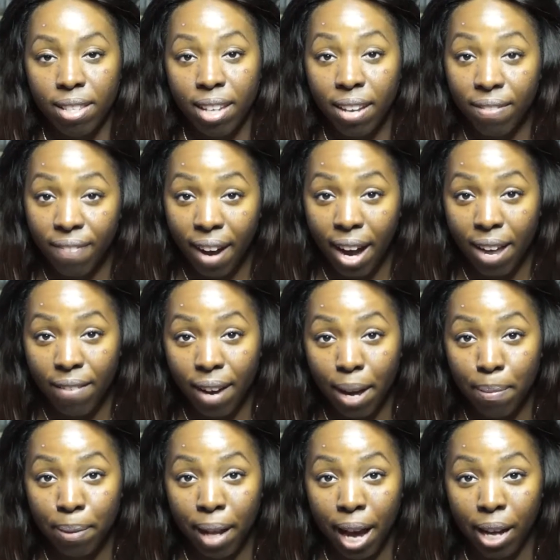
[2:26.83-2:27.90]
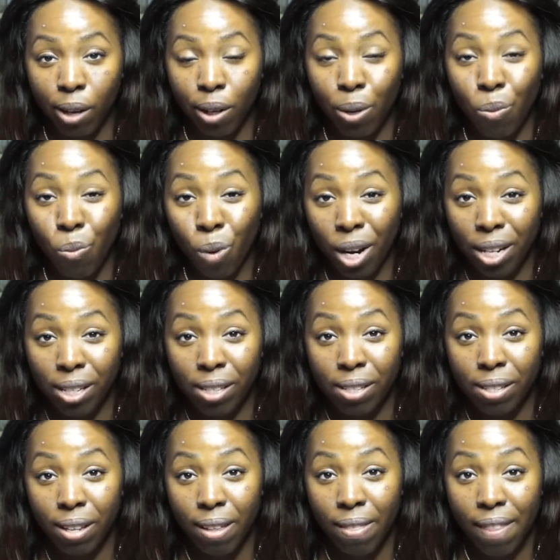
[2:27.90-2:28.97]
Day 5 I applied only
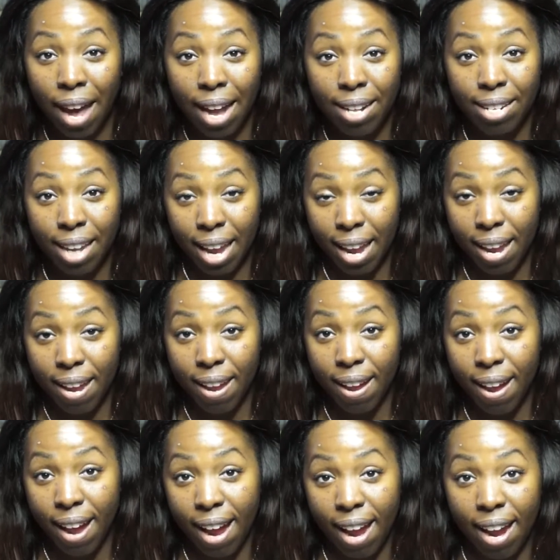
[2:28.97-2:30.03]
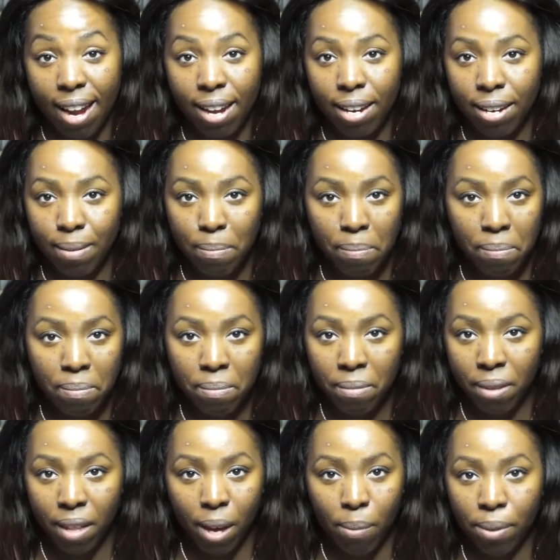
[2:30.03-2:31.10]
once that day, and
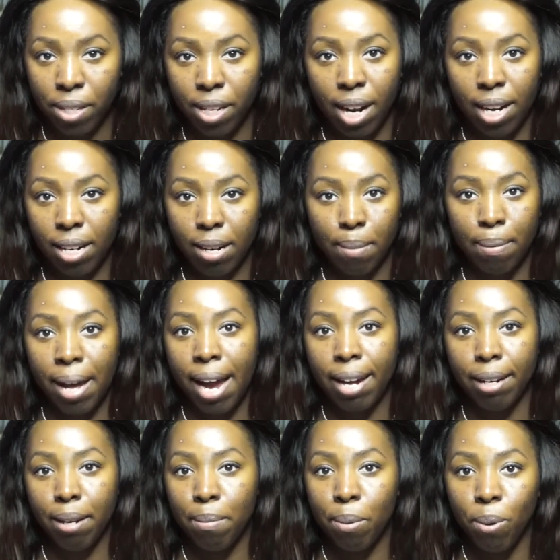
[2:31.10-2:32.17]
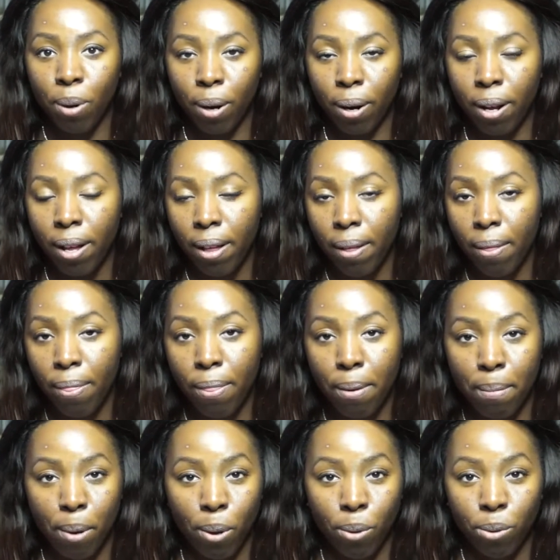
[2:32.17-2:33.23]
that was it. I didn't apply it anymore.
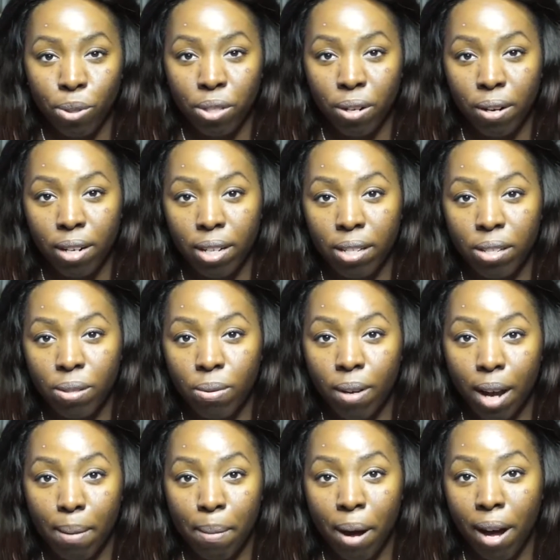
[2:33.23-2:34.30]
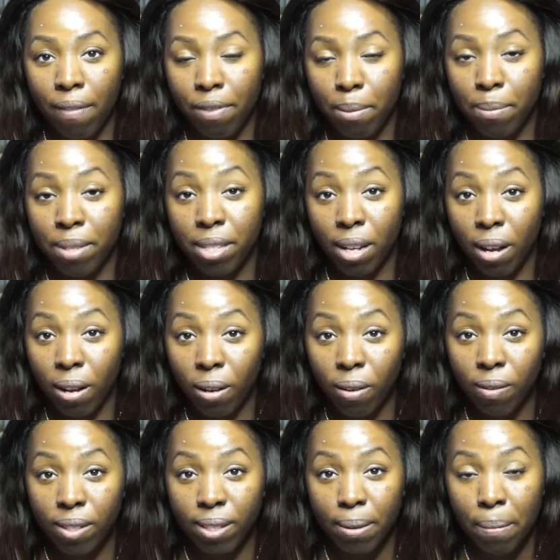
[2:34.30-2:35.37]
The moles started to come off
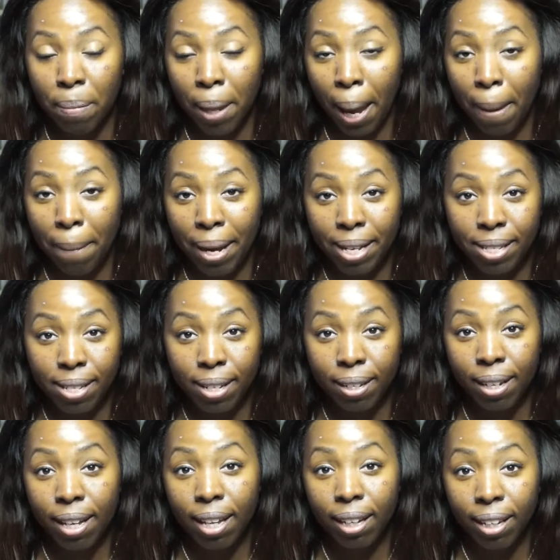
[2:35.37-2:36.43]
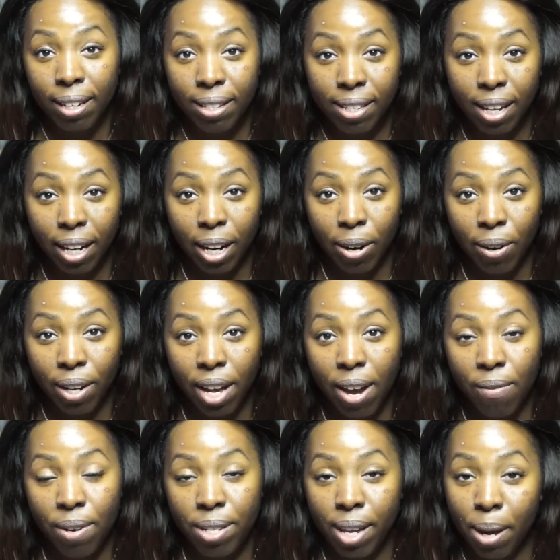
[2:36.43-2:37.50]
themselves. I basically cleansed that area
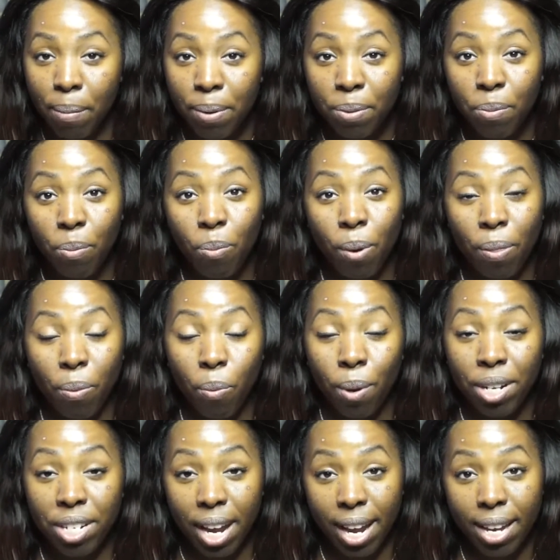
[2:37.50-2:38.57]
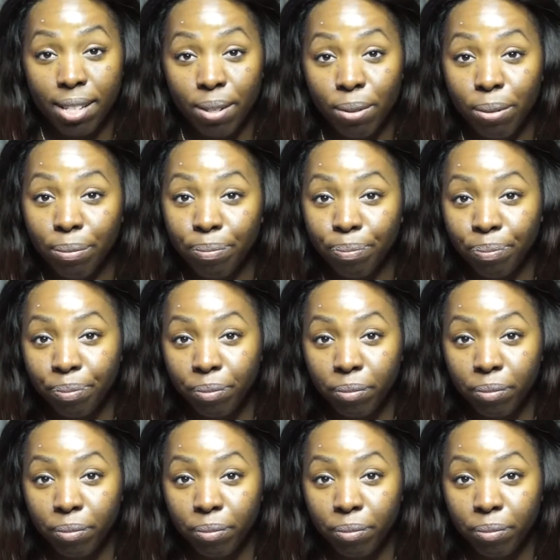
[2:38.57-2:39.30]
every day with witch hazel,